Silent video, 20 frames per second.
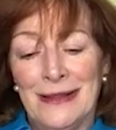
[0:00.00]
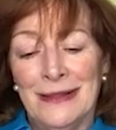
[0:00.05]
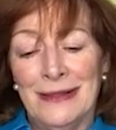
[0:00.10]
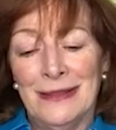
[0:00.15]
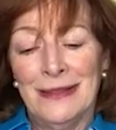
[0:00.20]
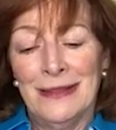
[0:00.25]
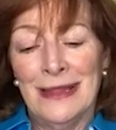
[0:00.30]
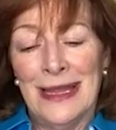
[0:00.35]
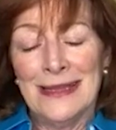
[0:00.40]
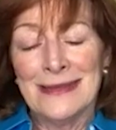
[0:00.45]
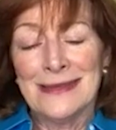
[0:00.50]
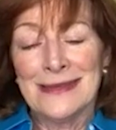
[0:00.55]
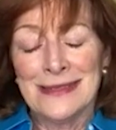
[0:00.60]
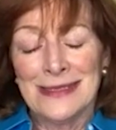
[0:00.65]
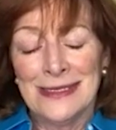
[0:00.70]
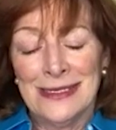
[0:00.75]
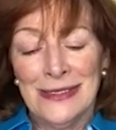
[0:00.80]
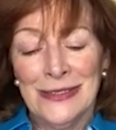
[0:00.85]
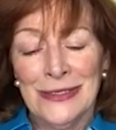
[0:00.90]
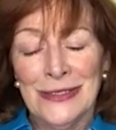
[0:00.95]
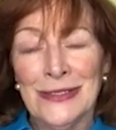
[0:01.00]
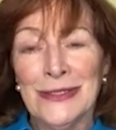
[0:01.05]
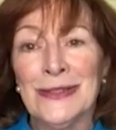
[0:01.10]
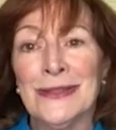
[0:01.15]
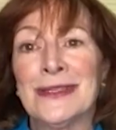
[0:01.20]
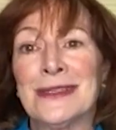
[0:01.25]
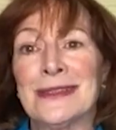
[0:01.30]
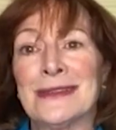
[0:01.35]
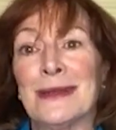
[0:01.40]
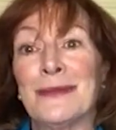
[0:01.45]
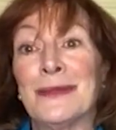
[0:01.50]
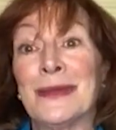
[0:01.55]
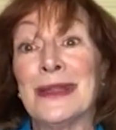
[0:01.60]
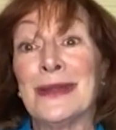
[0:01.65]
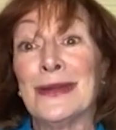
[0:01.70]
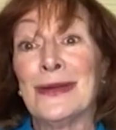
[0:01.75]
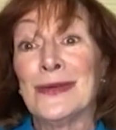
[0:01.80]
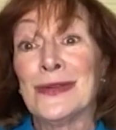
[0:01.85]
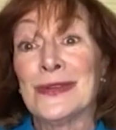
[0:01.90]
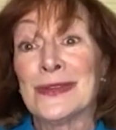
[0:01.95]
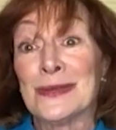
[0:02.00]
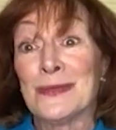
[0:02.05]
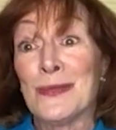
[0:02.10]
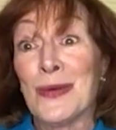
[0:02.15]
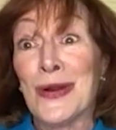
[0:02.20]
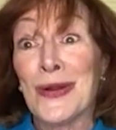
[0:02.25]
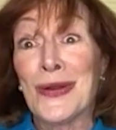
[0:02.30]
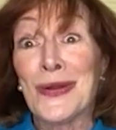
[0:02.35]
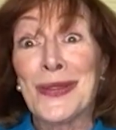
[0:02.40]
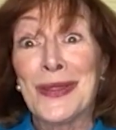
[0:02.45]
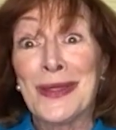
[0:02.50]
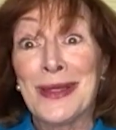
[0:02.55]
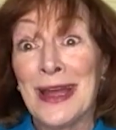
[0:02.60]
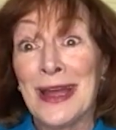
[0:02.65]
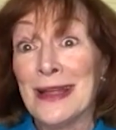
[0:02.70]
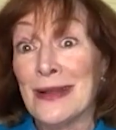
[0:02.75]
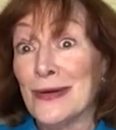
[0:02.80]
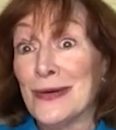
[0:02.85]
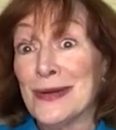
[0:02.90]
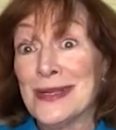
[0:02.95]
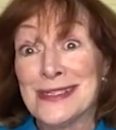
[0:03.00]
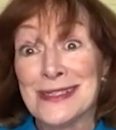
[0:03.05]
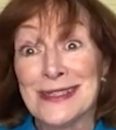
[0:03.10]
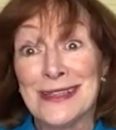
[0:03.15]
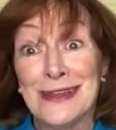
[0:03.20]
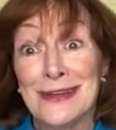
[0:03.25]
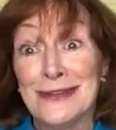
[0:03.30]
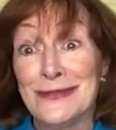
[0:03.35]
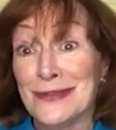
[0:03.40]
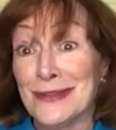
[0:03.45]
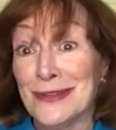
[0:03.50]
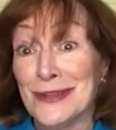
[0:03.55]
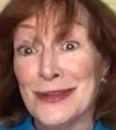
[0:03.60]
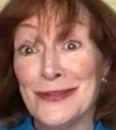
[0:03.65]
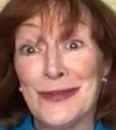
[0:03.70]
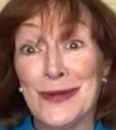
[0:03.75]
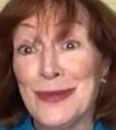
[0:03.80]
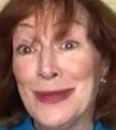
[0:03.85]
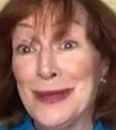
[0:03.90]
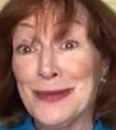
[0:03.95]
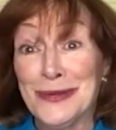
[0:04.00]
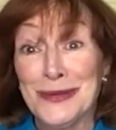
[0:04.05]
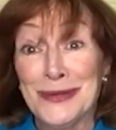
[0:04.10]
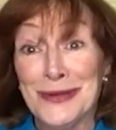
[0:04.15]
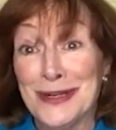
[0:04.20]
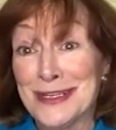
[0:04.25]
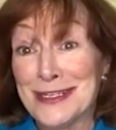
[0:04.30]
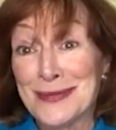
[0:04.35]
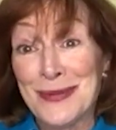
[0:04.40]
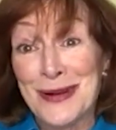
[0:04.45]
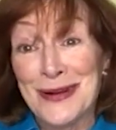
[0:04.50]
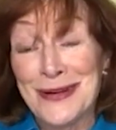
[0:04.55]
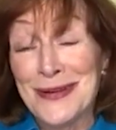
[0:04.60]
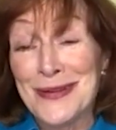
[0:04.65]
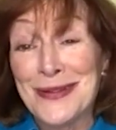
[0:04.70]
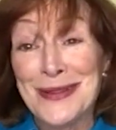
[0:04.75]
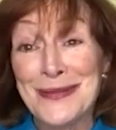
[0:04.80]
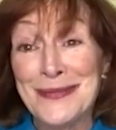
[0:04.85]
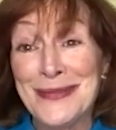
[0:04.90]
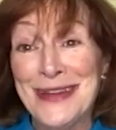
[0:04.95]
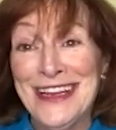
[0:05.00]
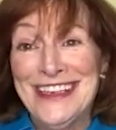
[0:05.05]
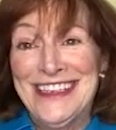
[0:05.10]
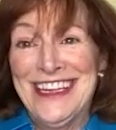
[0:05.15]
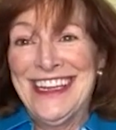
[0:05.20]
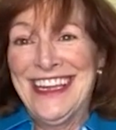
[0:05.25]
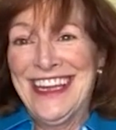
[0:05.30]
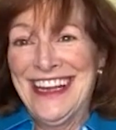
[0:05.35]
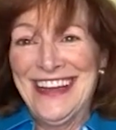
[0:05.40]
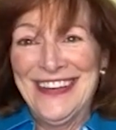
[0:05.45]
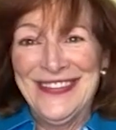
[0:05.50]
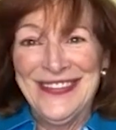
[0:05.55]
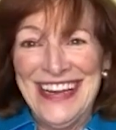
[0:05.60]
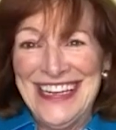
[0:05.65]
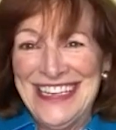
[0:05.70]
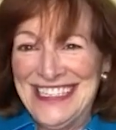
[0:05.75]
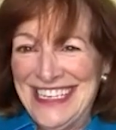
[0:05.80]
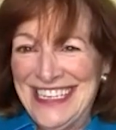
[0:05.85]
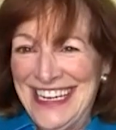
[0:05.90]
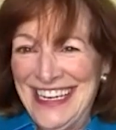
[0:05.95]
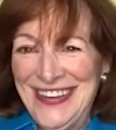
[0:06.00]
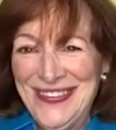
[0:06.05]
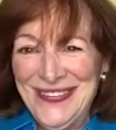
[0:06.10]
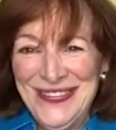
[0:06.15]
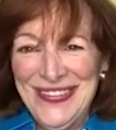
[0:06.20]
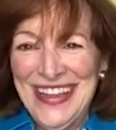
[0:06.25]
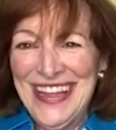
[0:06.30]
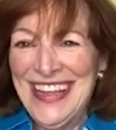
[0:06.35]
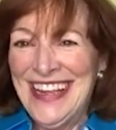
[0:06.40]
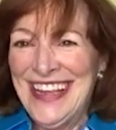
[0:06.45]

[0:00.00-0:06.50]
less skilled, somebody who's smarter than I always look for people who are smarter than me to get on my team.